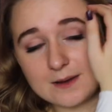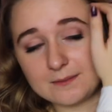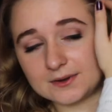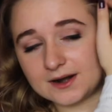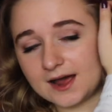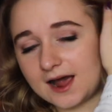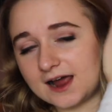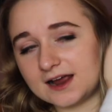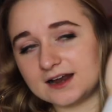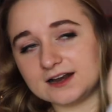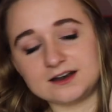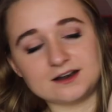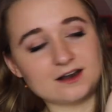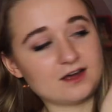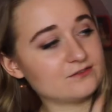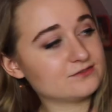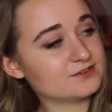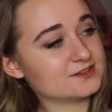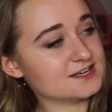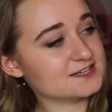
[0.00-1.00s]
but I
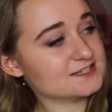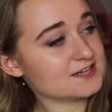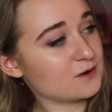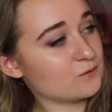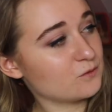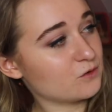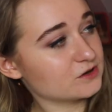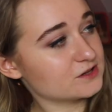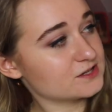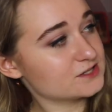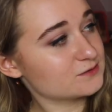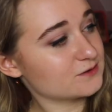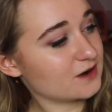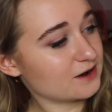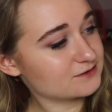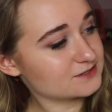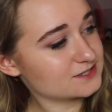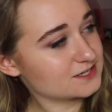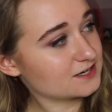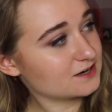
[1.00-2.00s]
loved this I wore this when
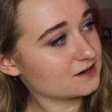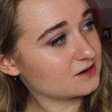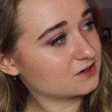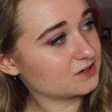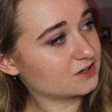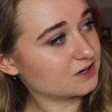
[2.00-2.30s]
I was in